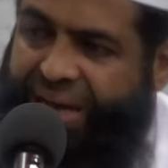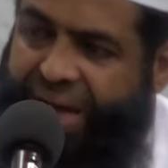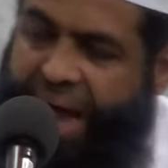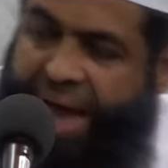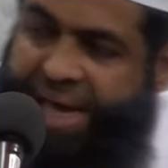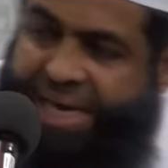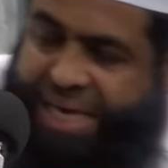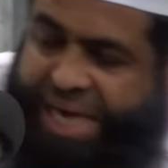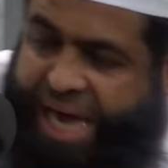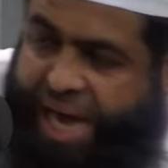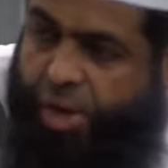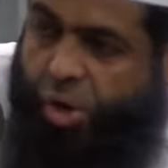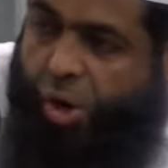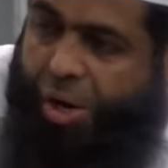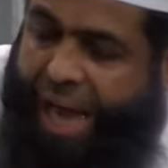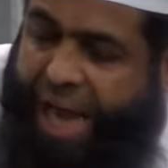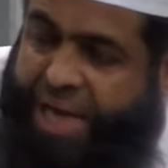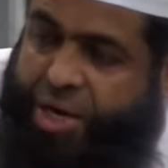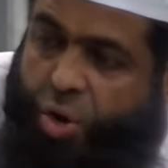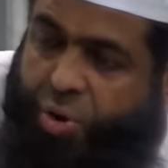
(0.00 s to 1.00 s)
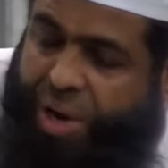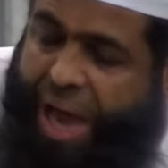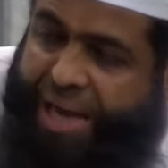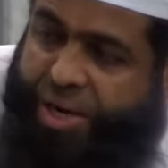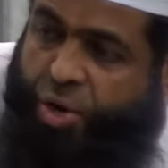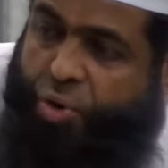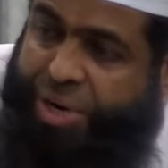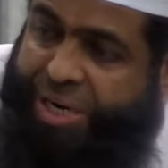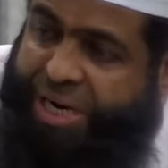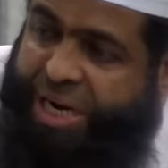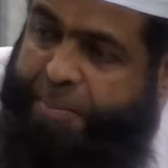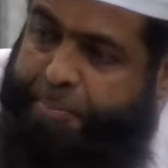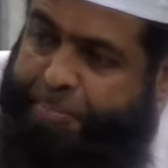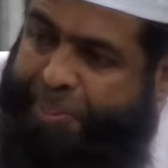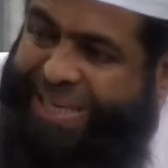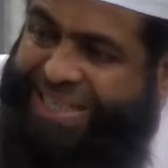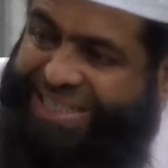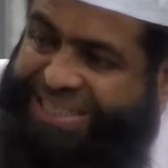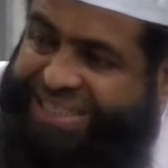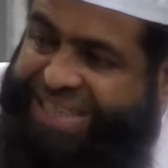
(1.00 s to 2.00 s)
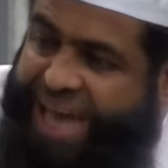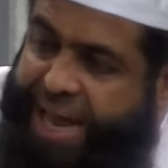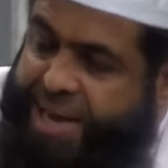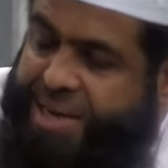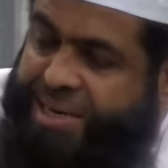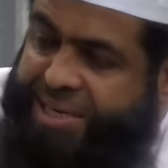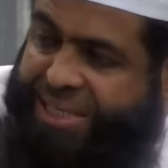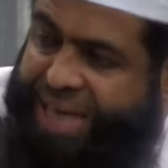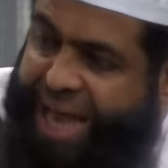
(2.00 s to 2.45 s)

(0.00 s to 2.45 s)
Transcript: I don't represent